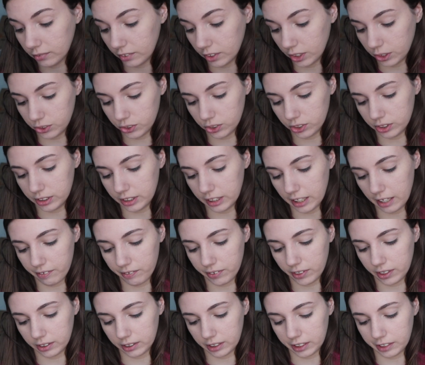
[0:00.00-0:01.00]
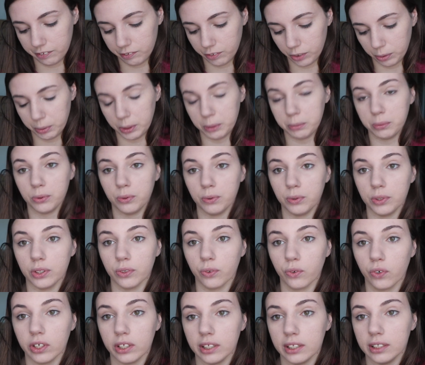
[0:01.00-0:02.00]
Those are definitely for people with
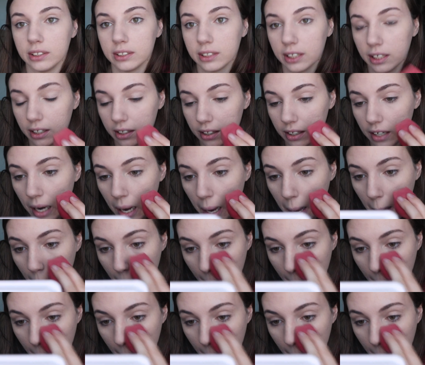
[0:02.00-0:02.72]
oily skin